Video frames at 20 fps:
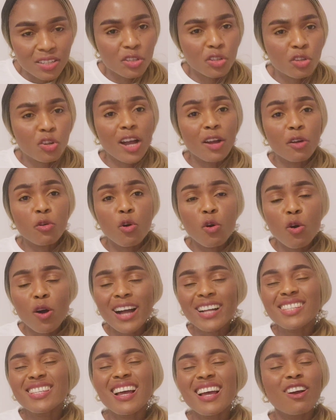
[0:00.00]
You can go
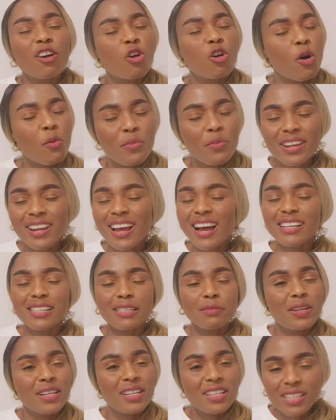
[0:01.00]
out and come in as
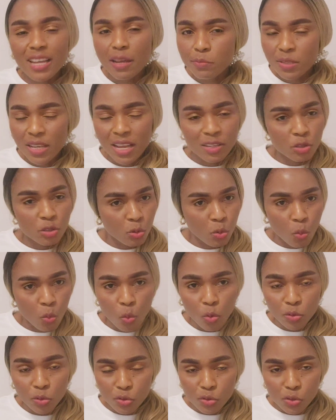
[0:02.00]
many times as you
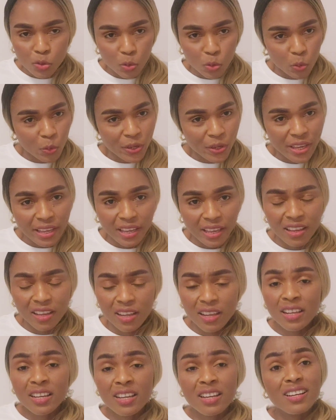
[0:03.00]
want. Okay.
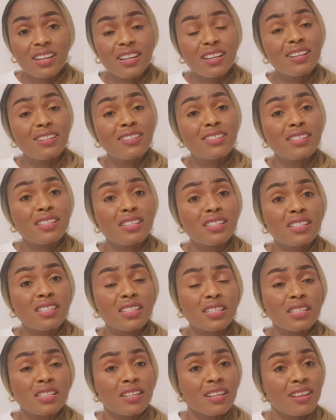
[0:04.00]
It
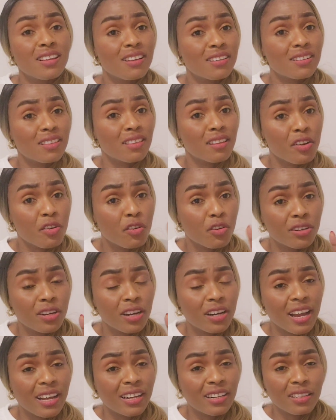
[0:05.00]
is
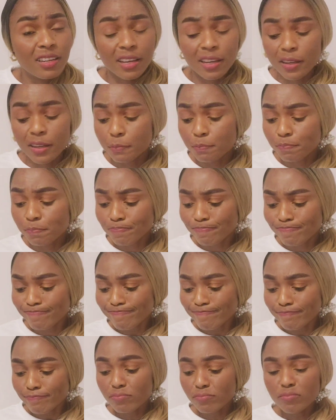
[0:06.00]

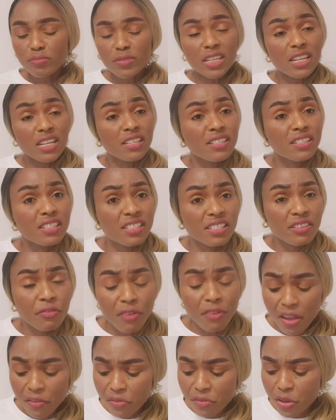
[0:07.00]

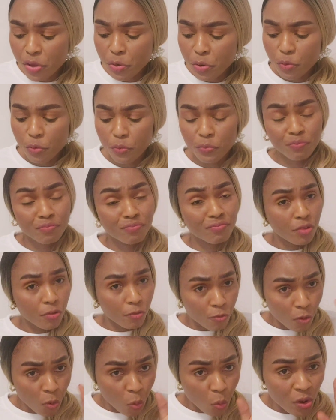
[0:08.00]
€365
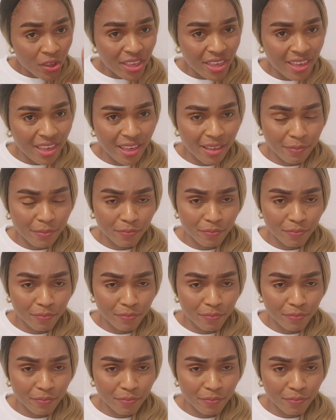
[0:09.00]
for 1 year.